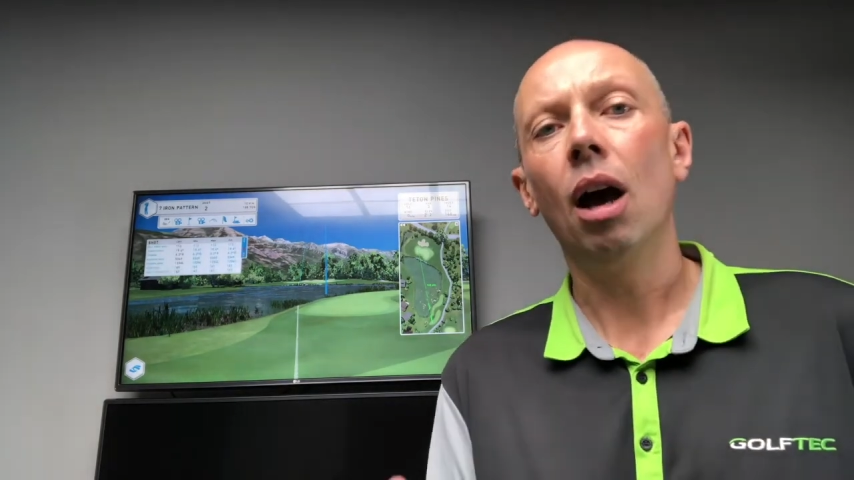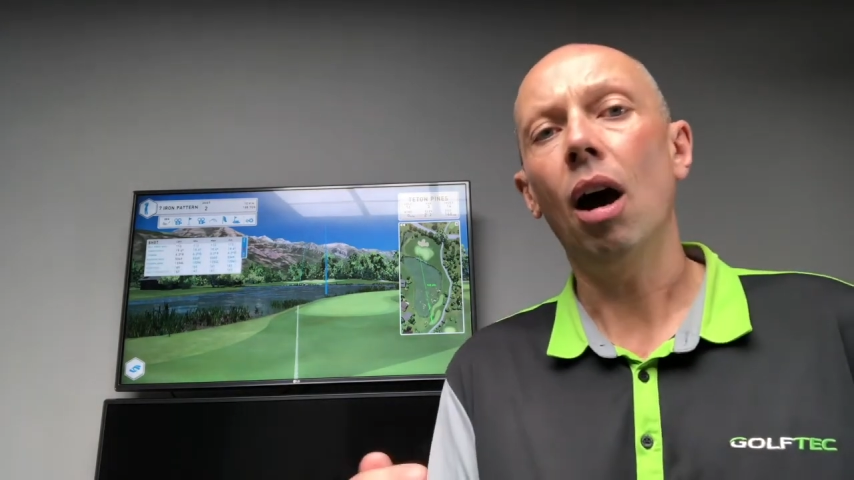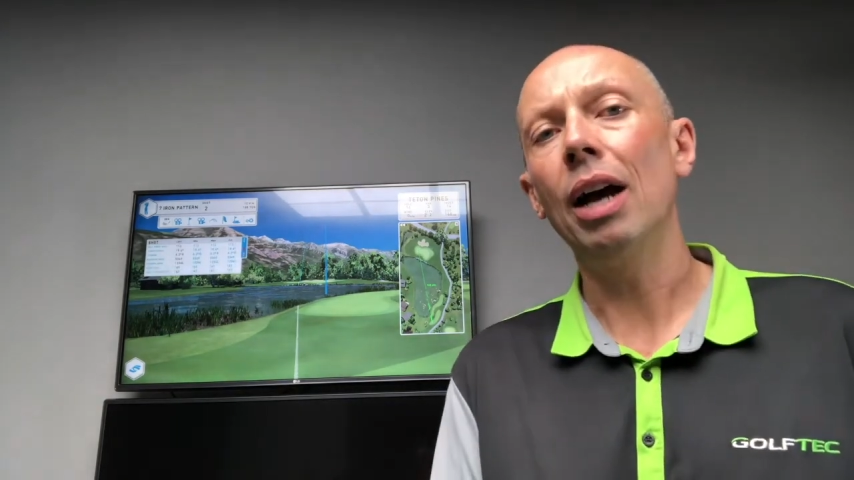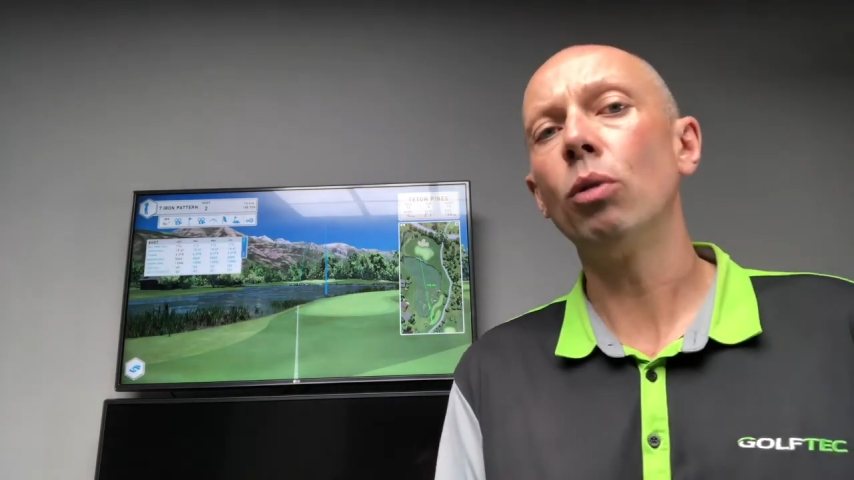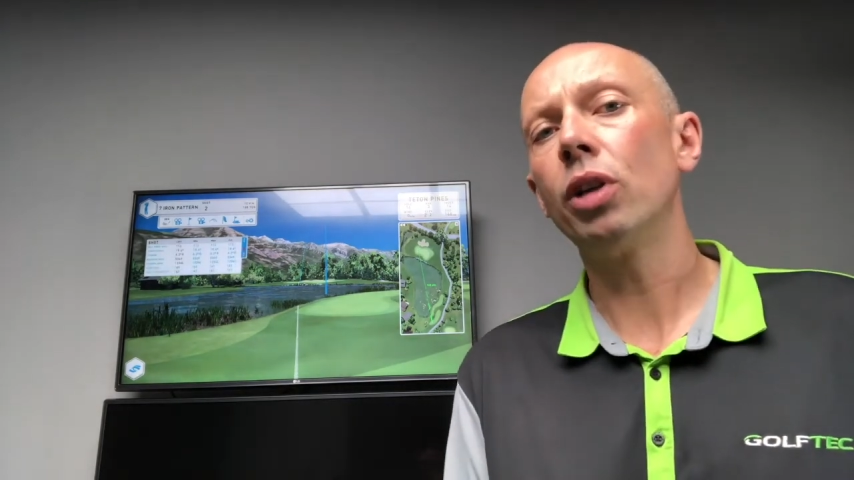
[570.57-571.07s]

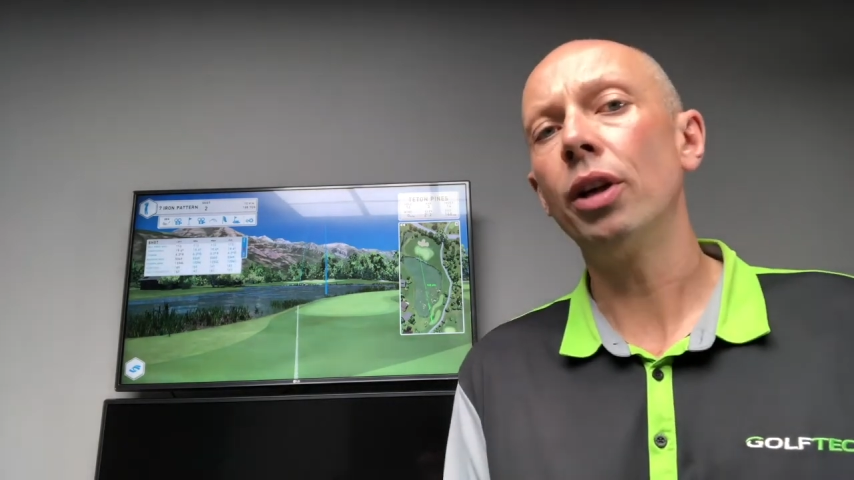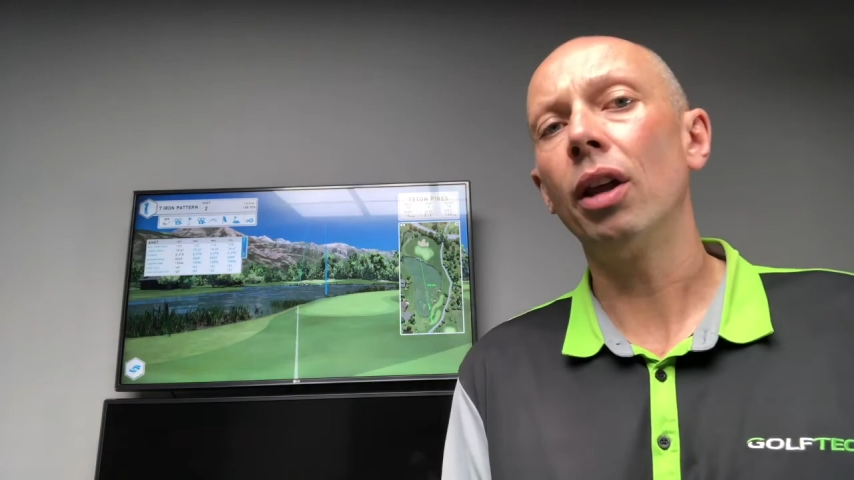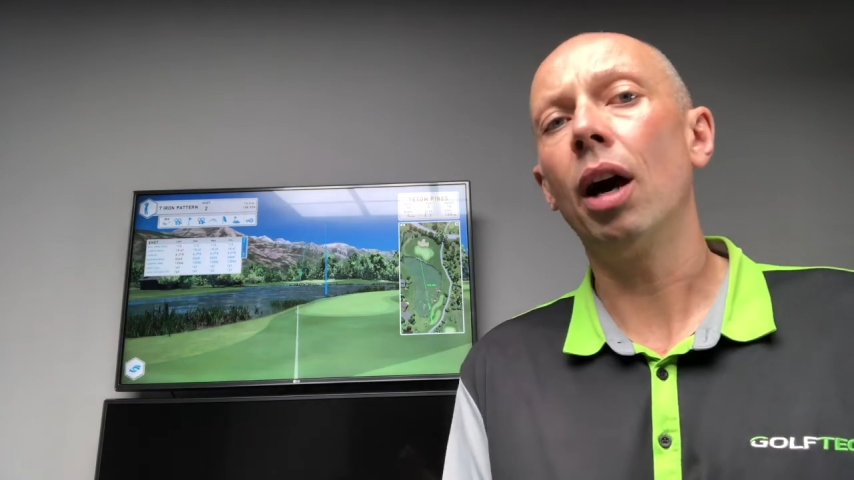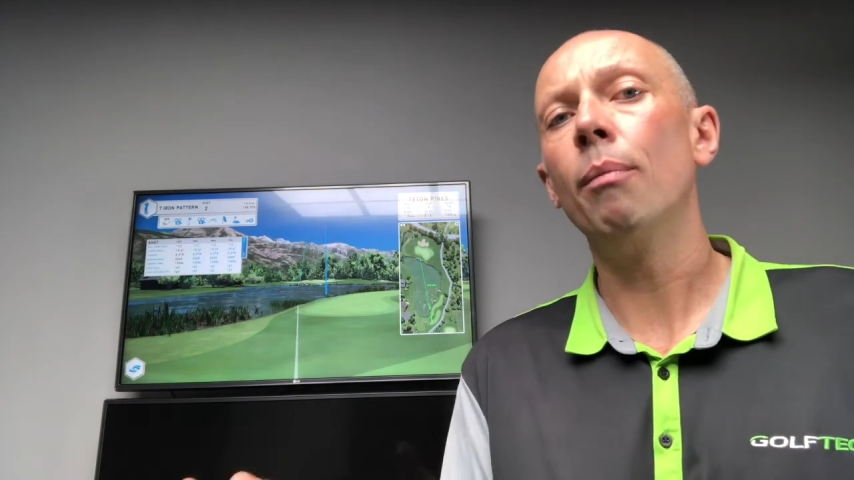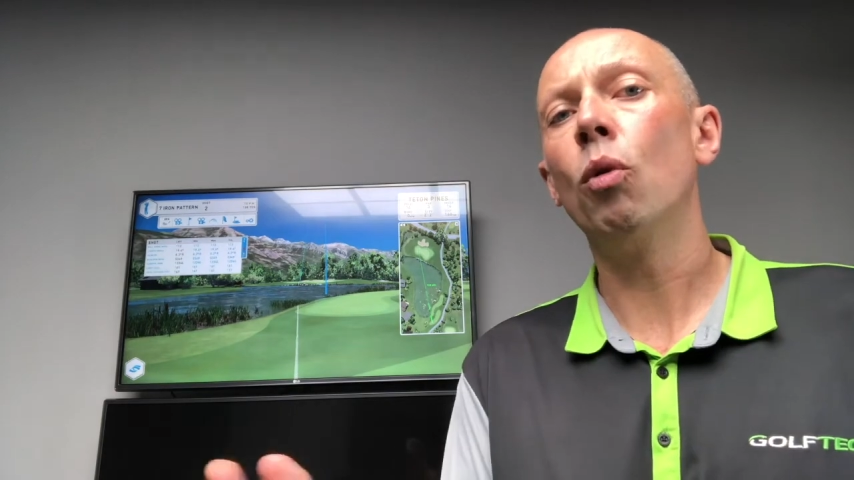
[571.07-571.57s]
I also know that
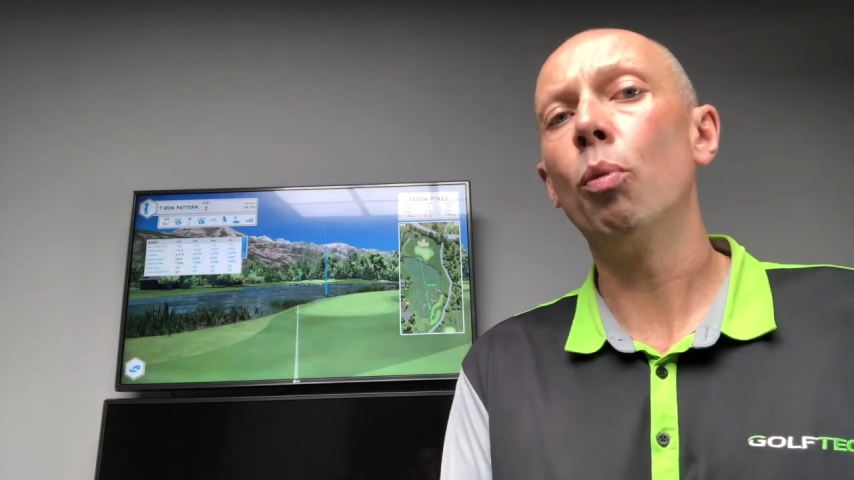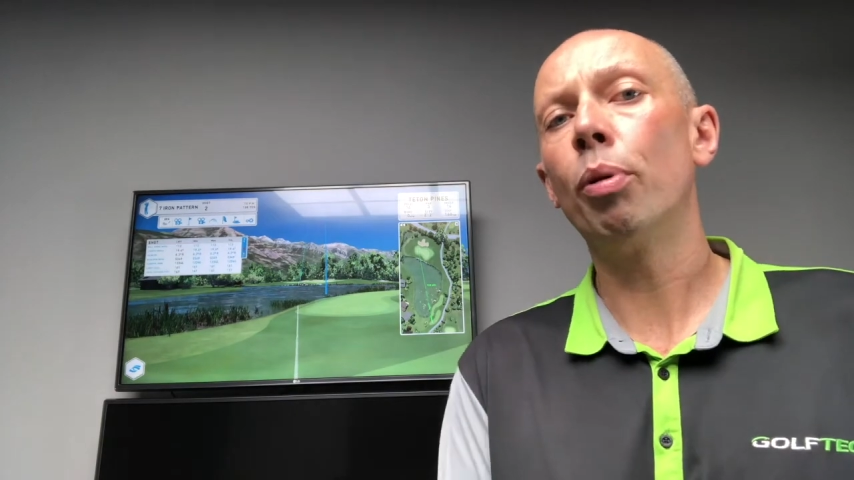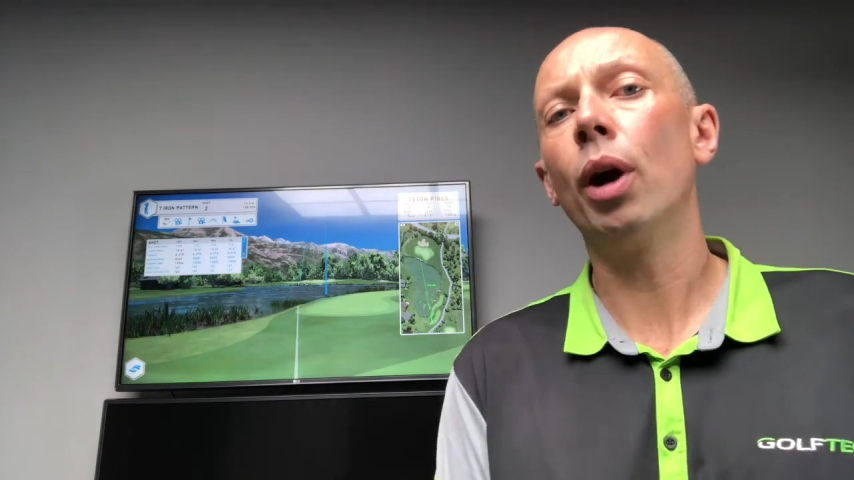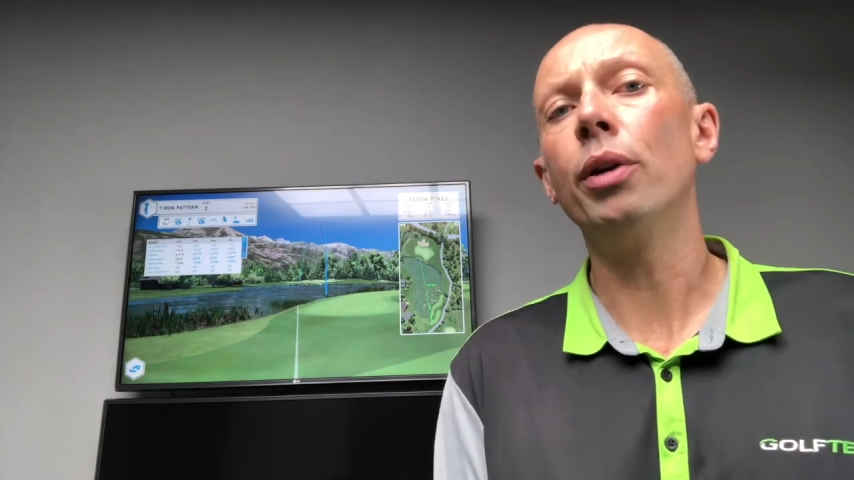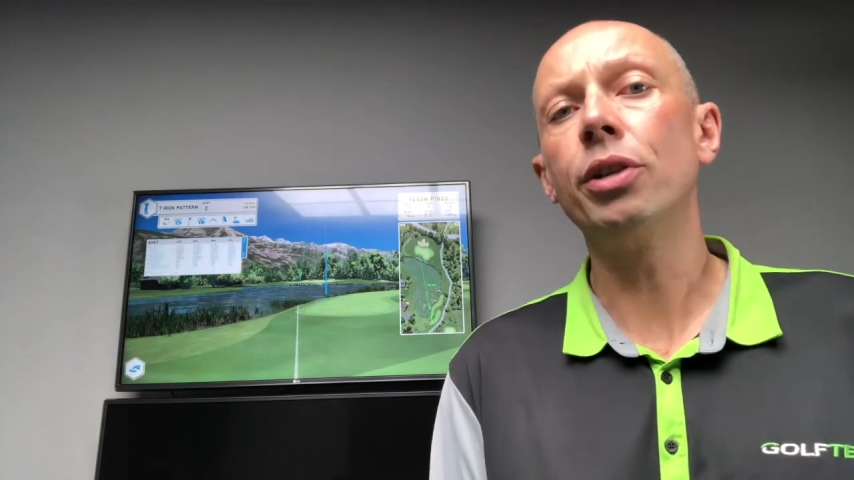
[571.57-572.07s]
I'm more
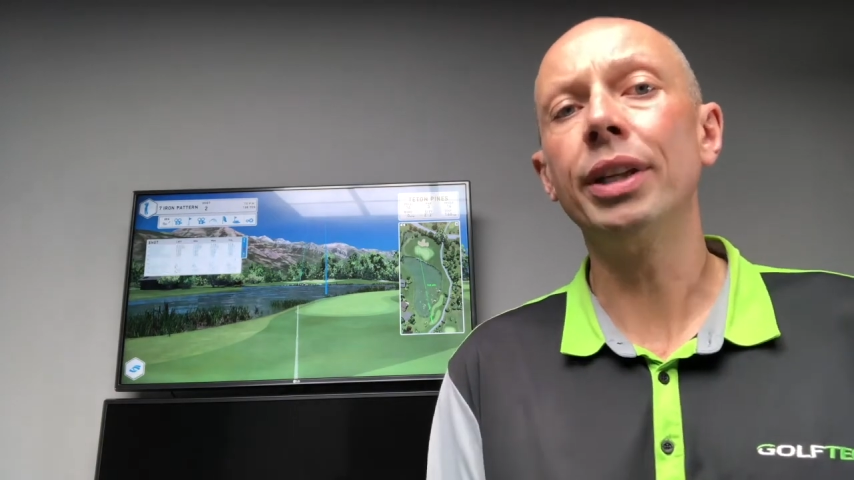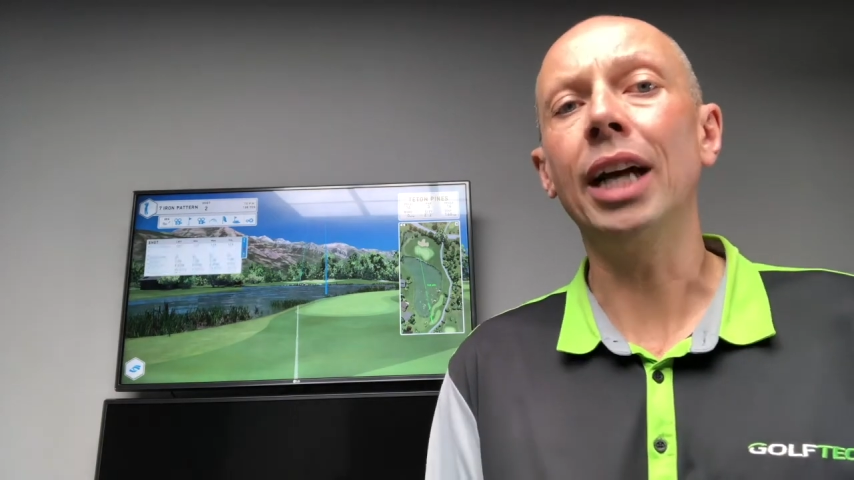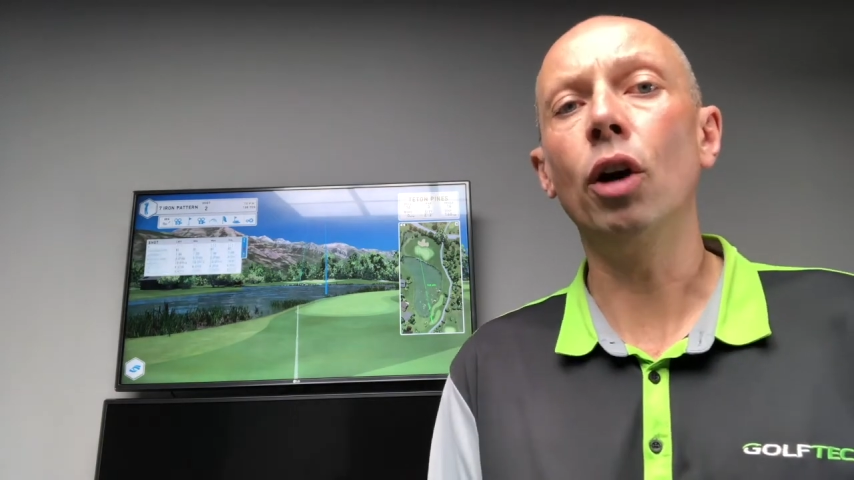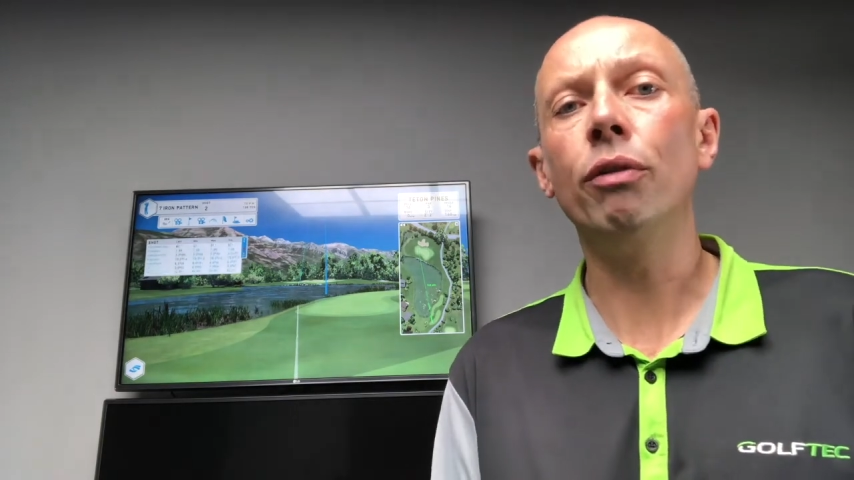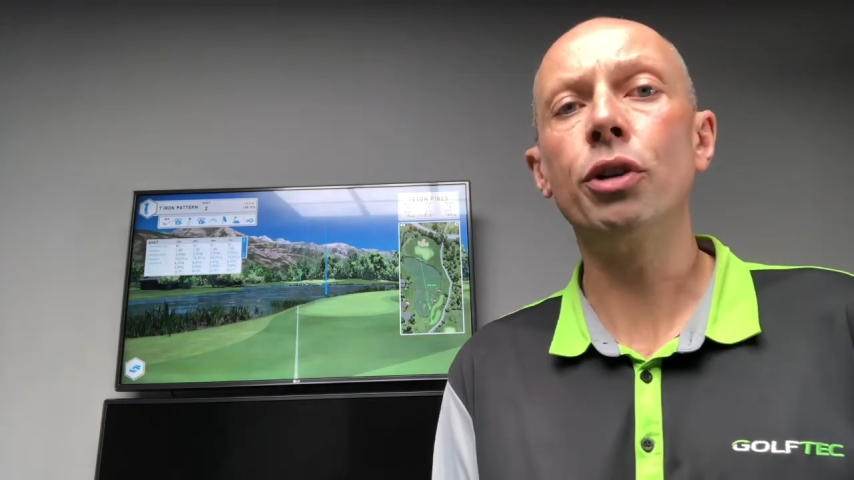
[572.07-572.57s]
prone to the
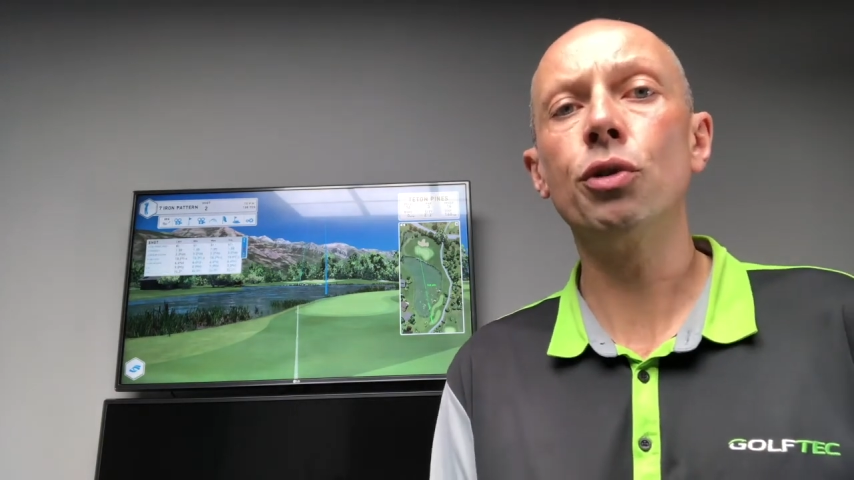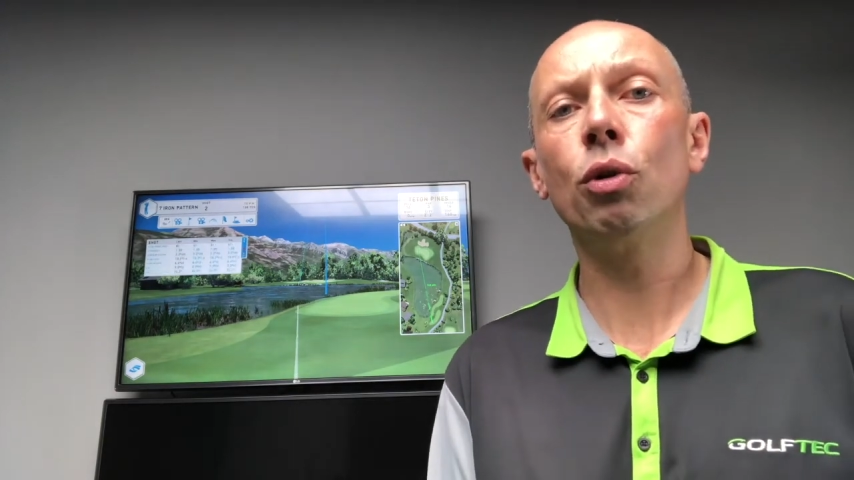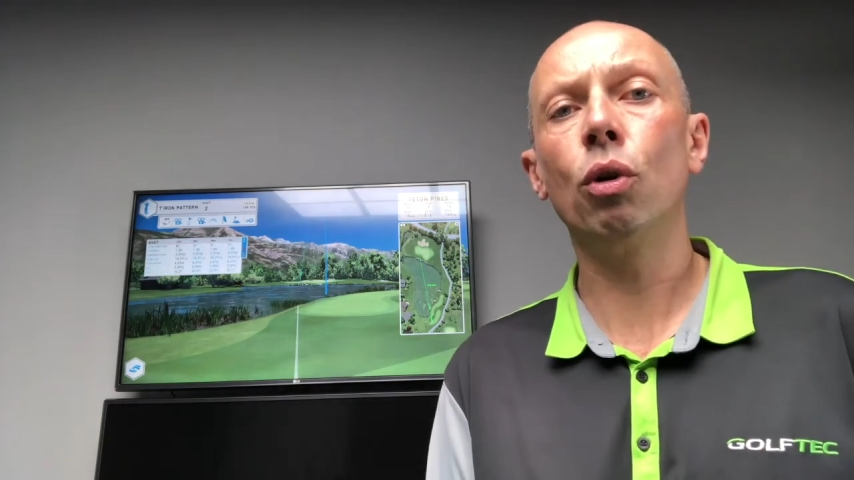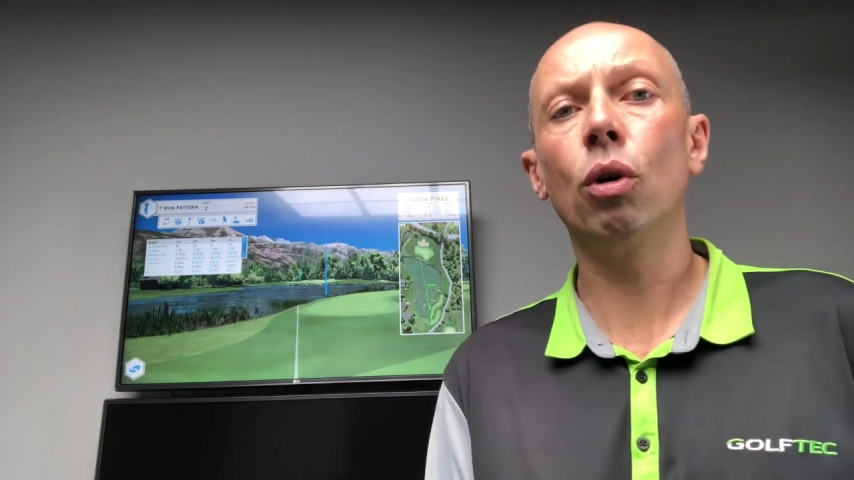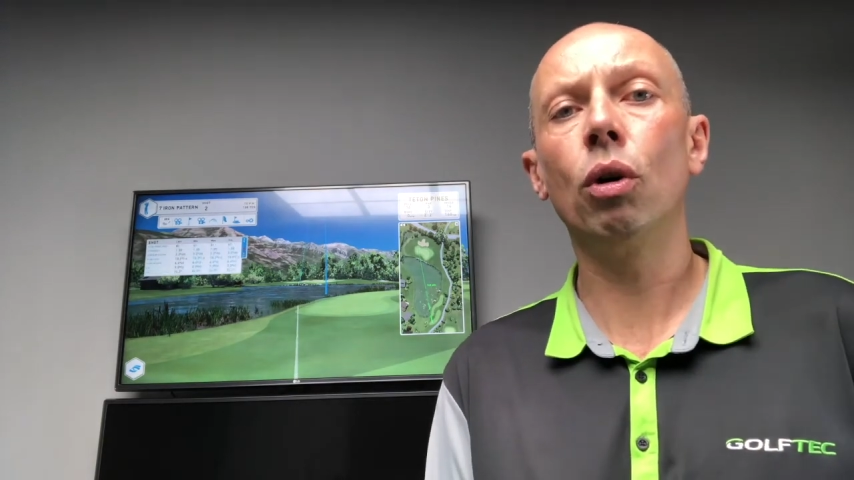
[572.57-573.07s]
overdraw